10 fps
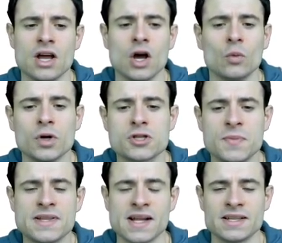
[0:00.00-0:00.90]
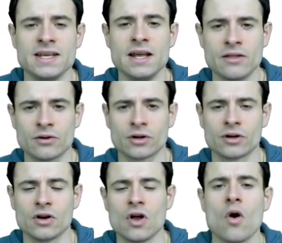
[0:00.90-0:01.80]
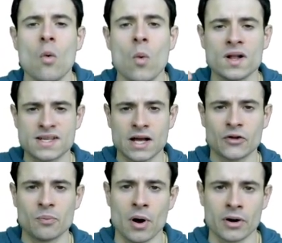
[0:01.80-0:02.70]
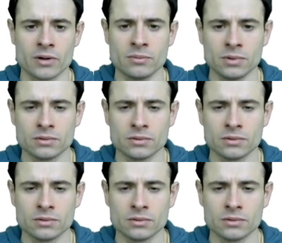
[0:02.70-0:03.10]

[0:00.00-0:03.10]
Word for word: which means that either what's at the bottom